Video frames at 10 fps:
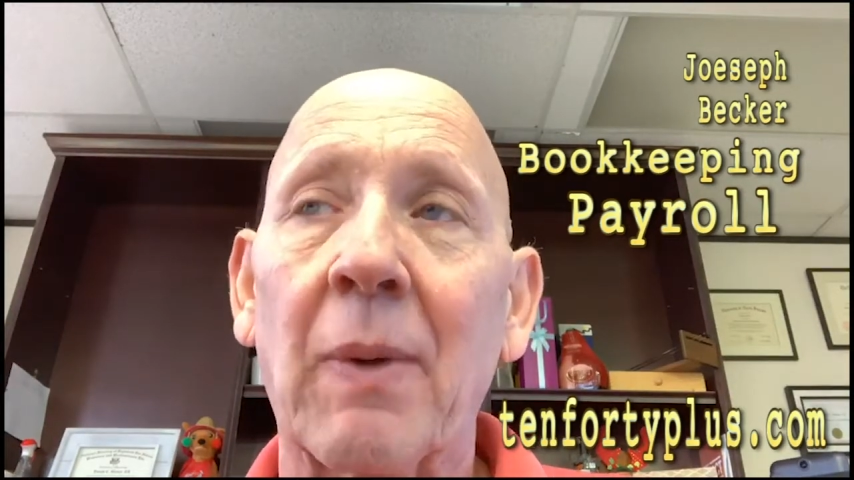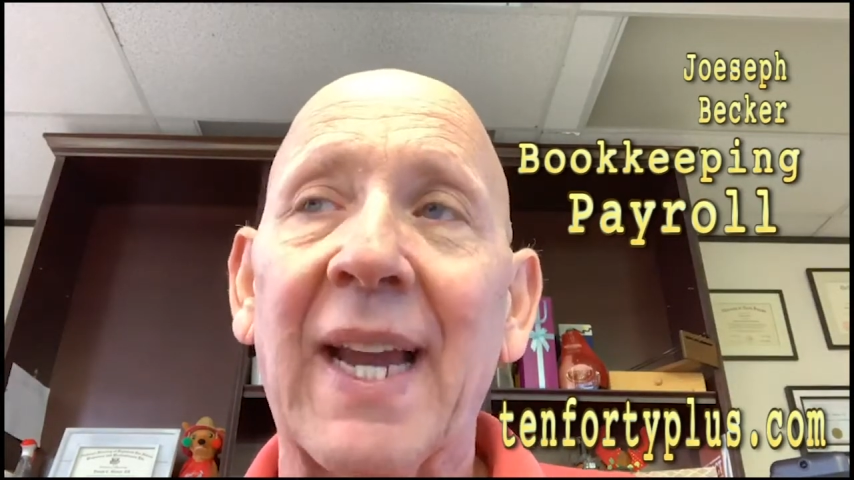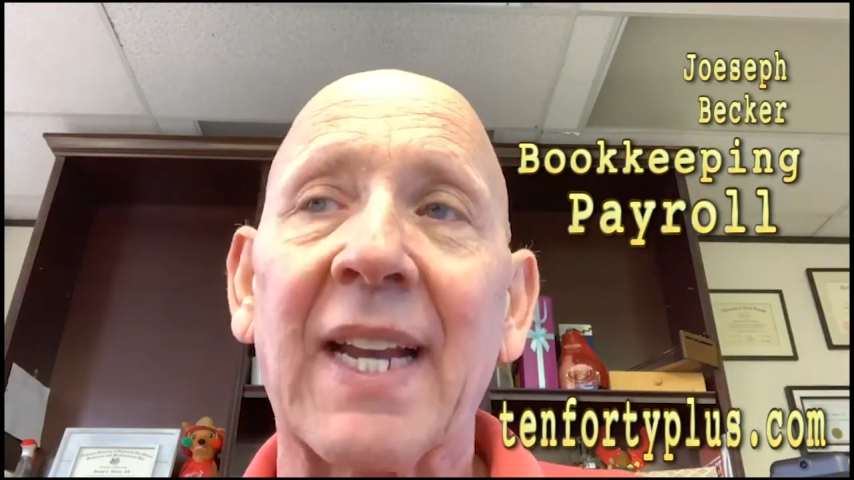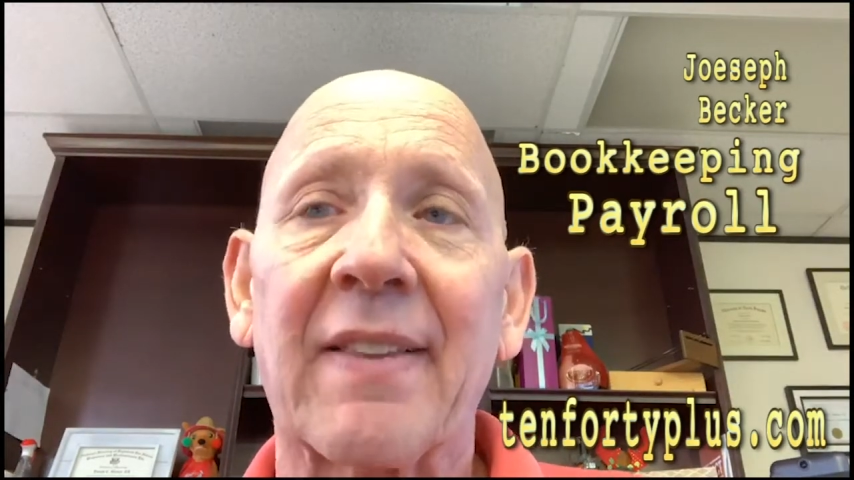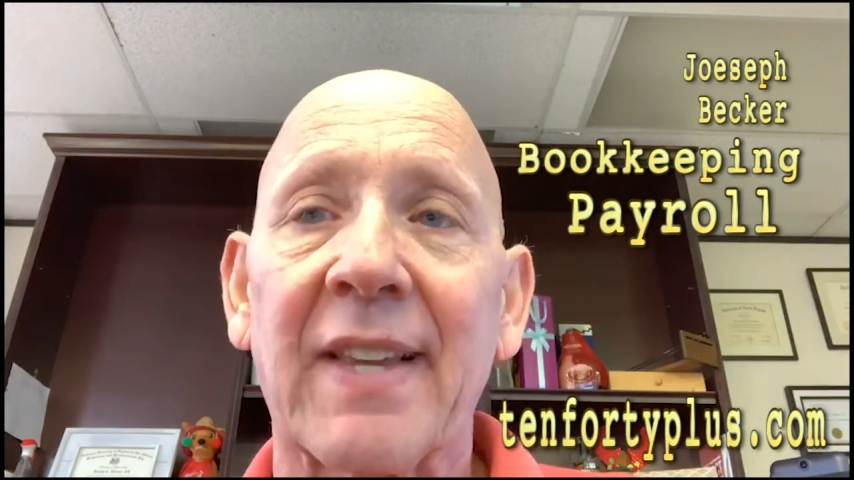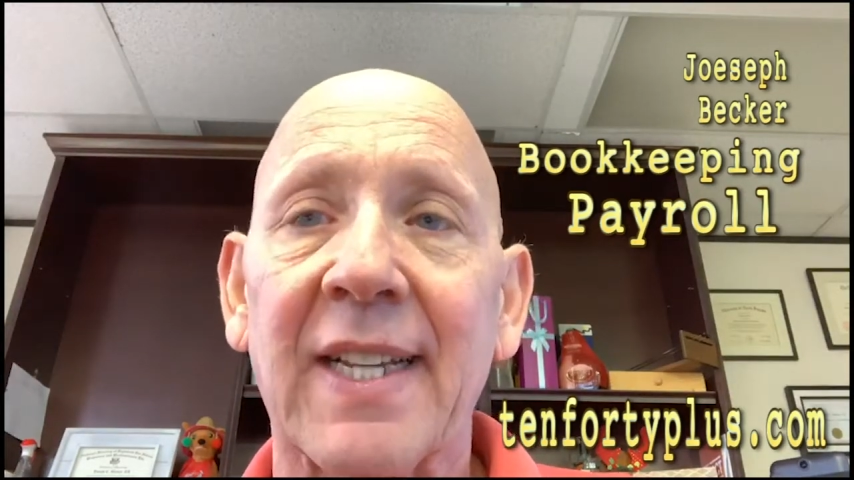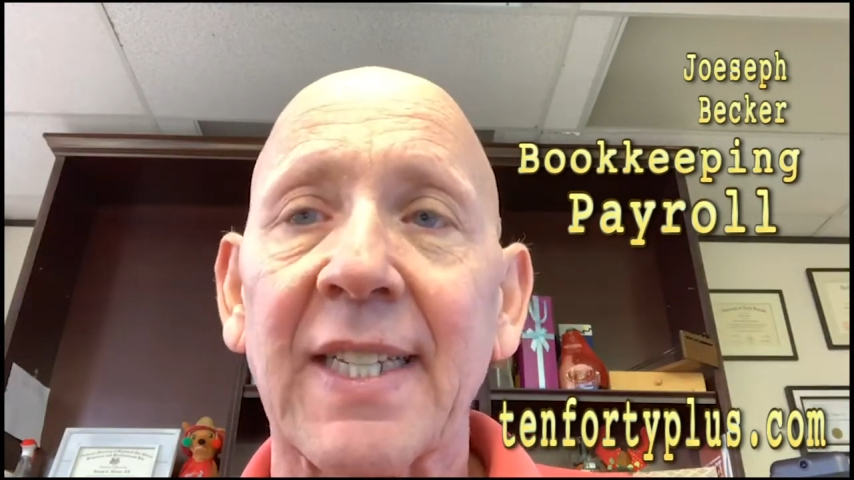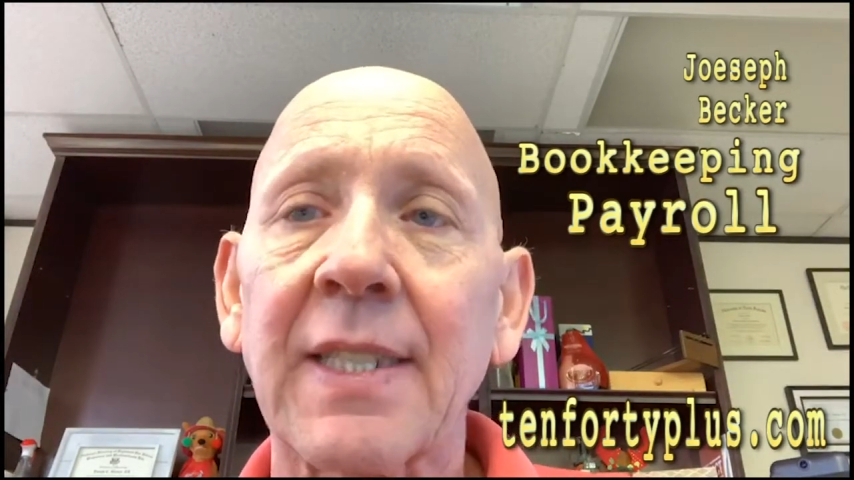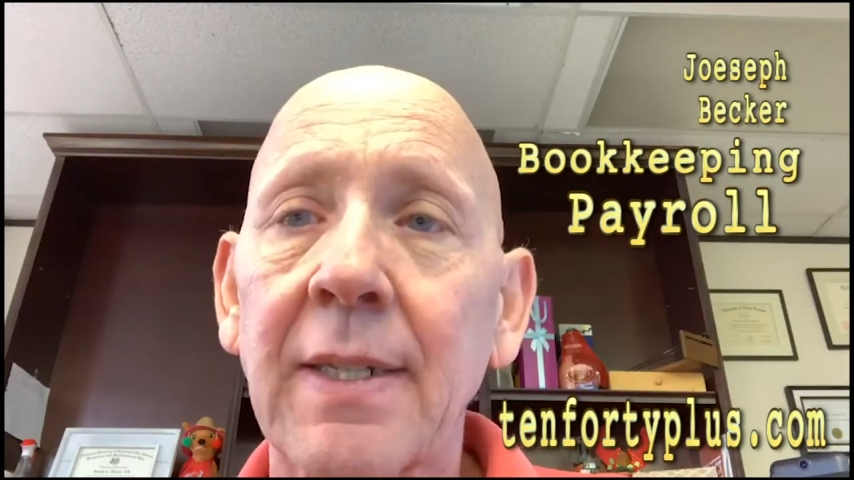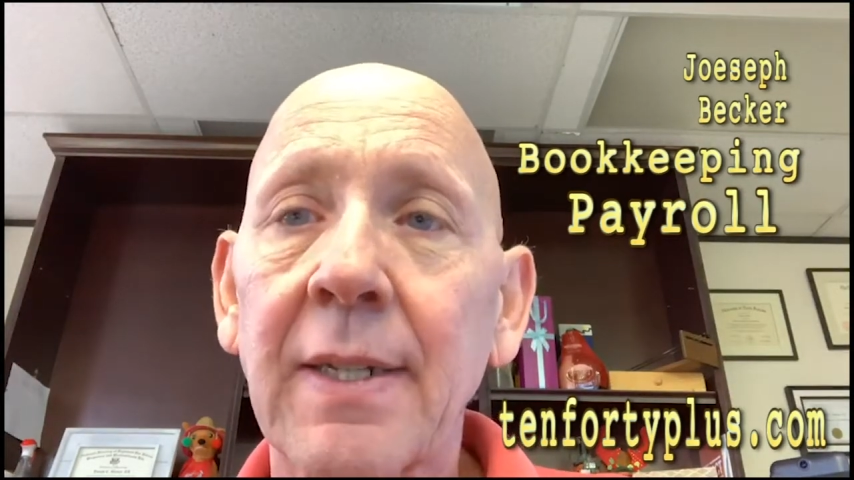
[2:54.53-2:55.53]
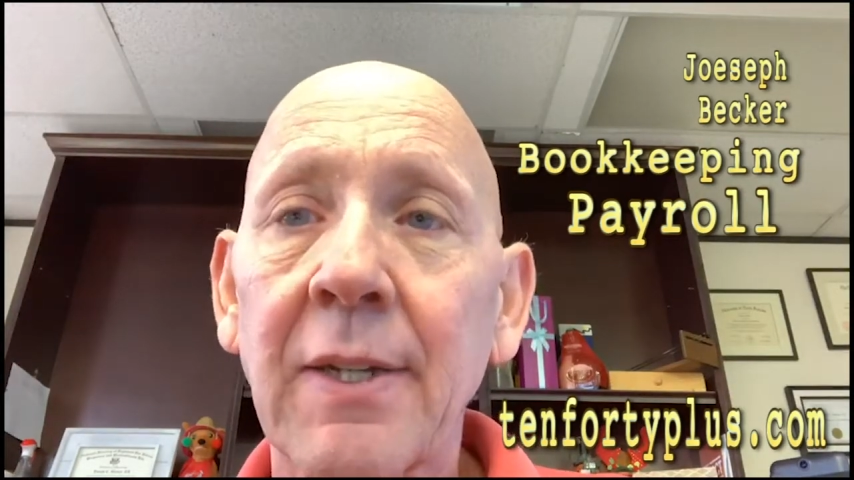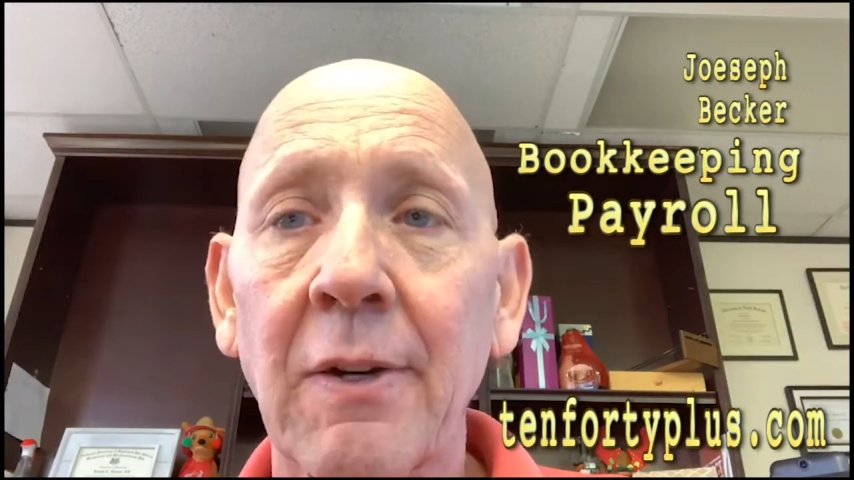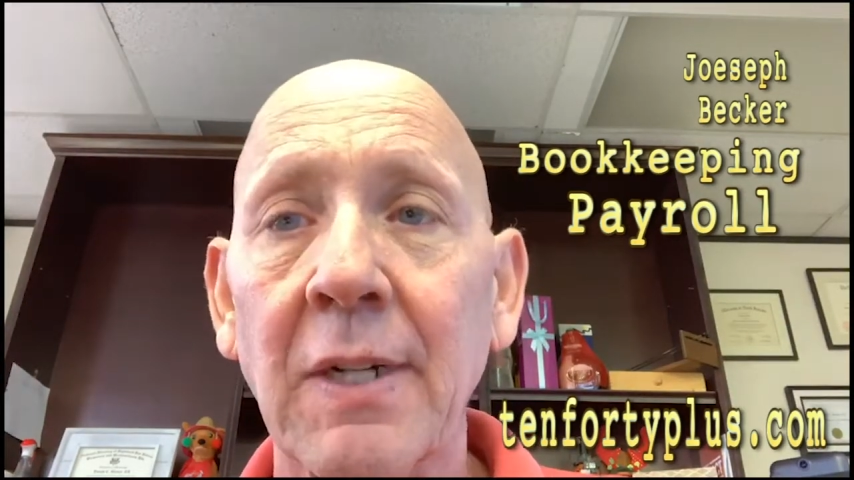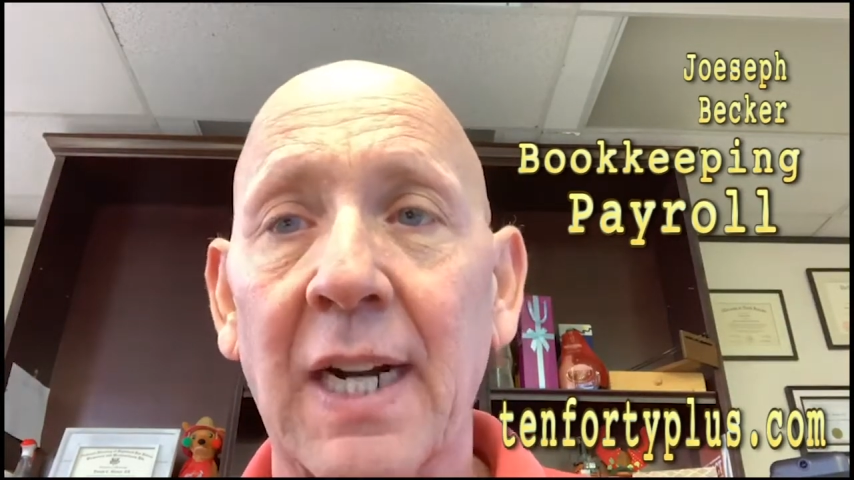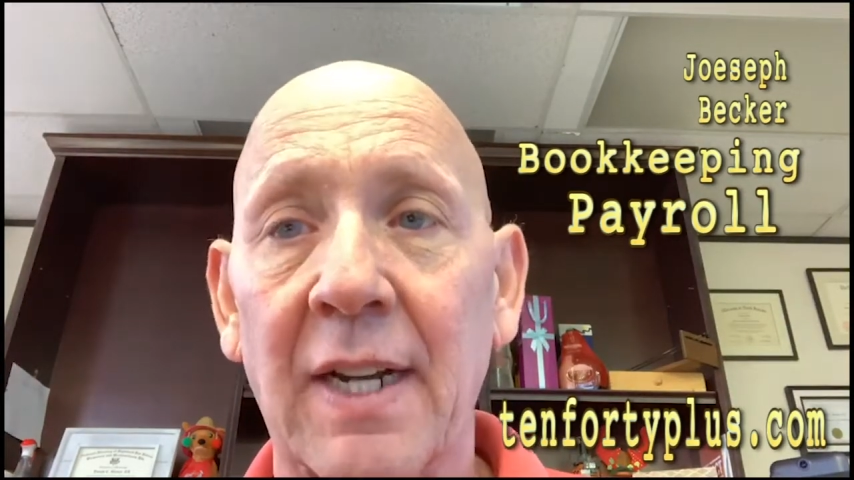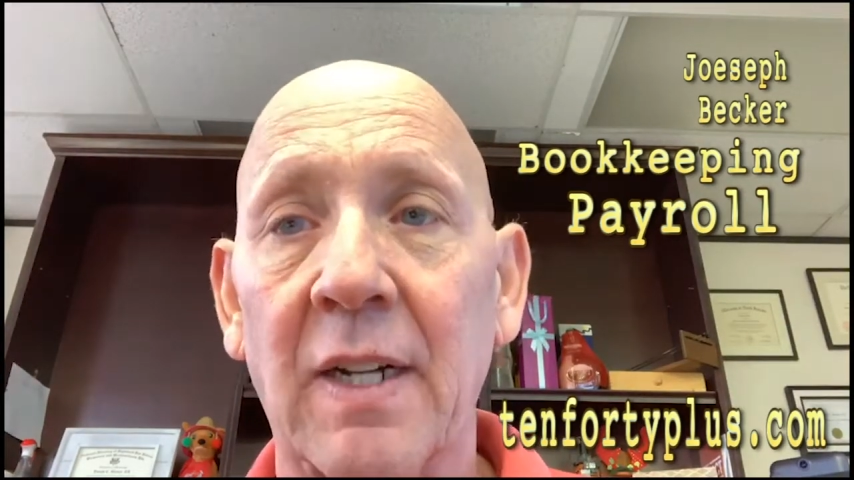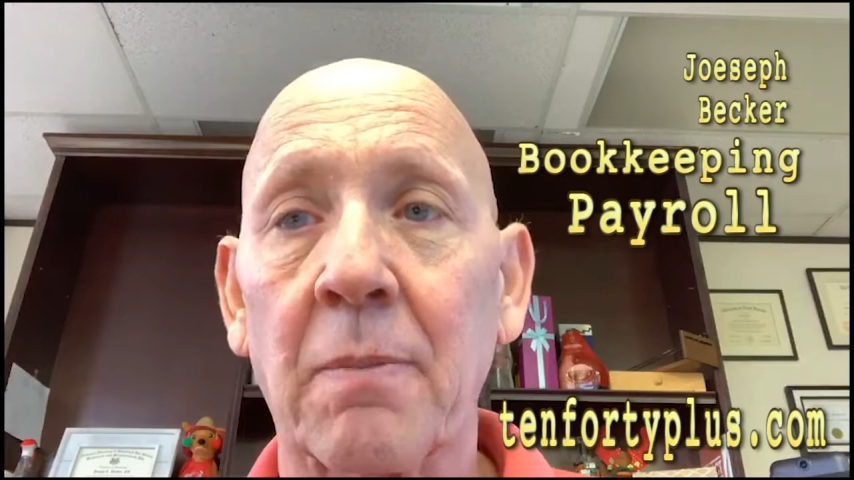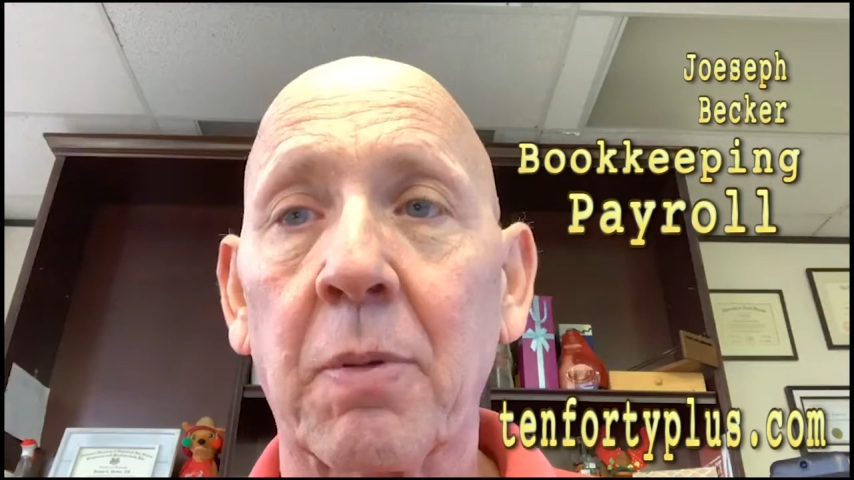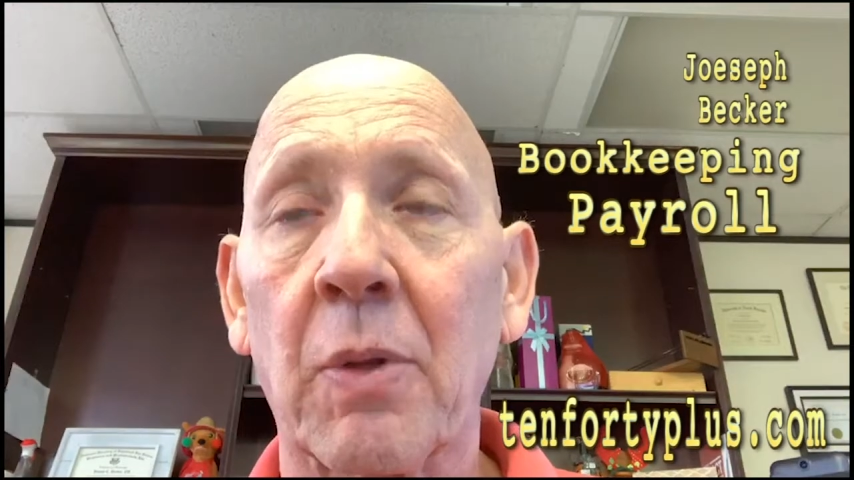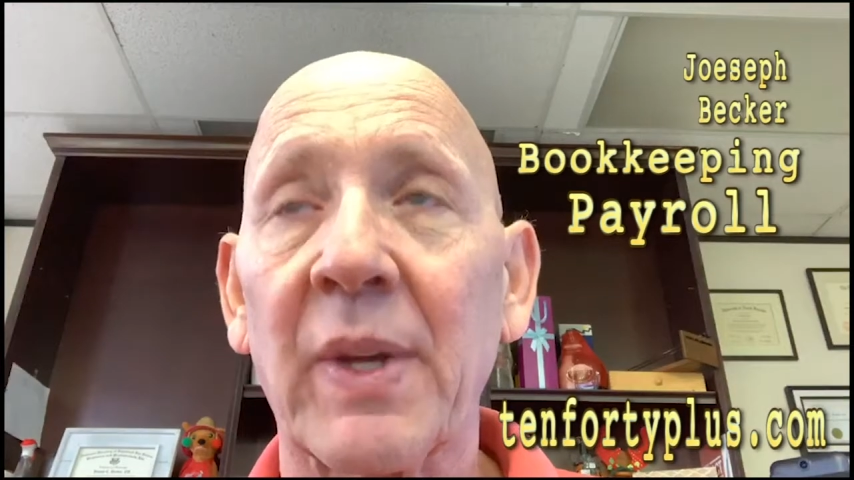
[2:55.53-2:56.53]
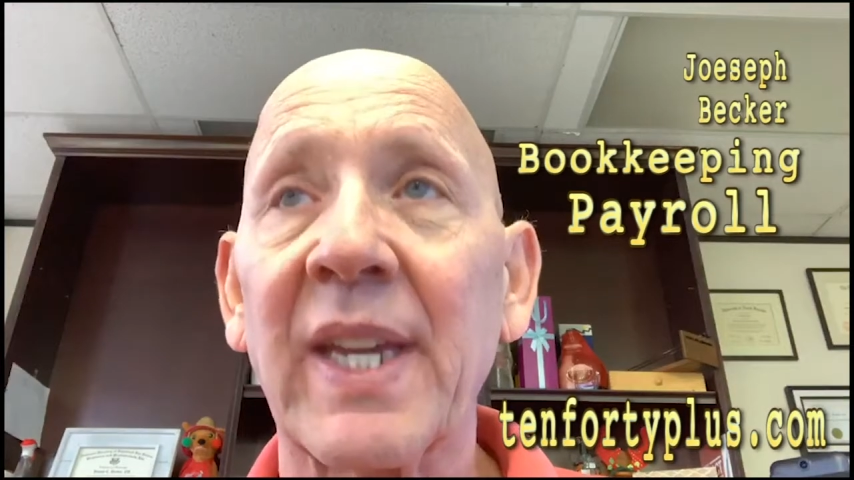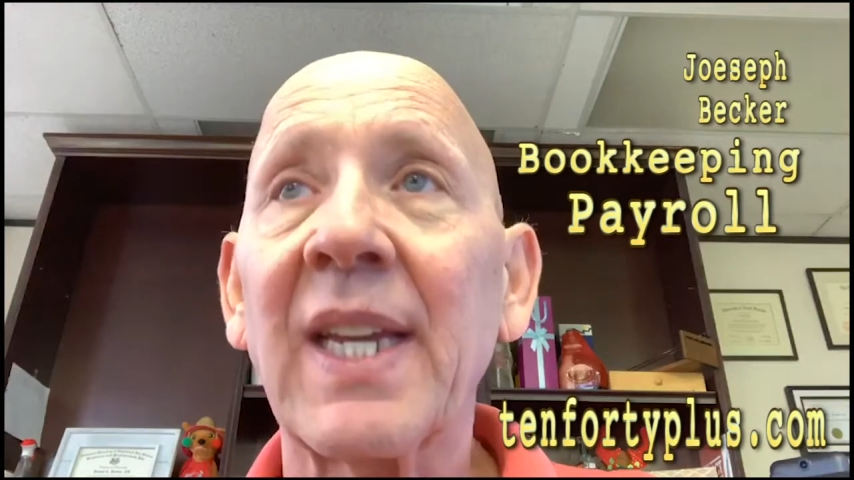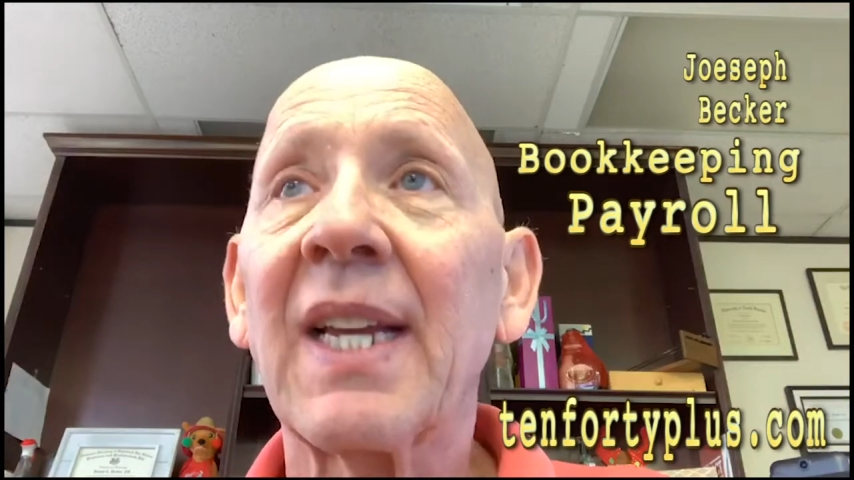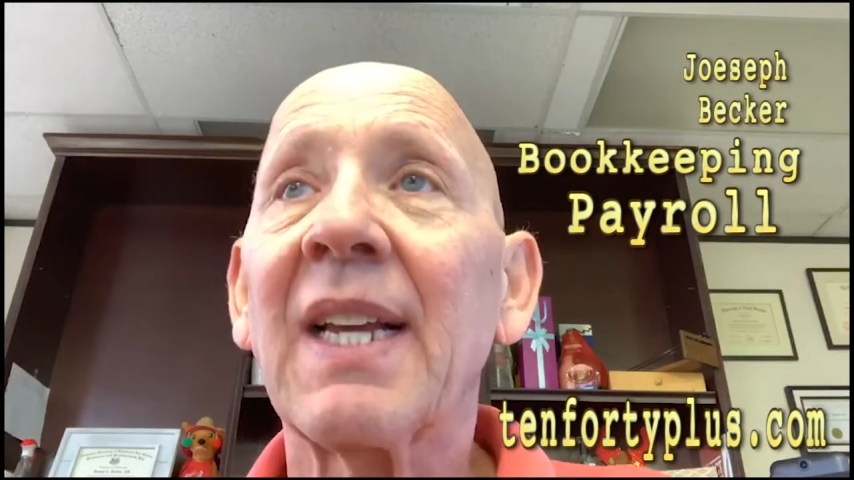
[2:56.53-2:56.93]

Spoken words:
wait a second, you're not an employee.